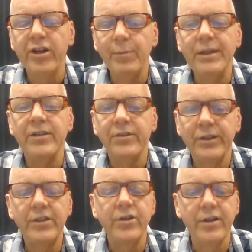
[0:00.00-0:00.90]
Gonna be
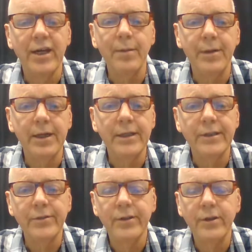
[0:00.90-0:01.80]
decision time,
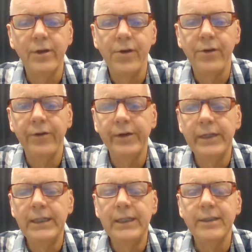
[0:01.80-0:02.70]
guys.
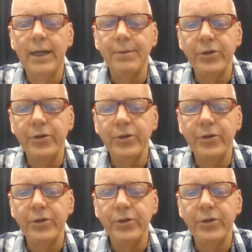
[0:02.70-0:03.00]
Time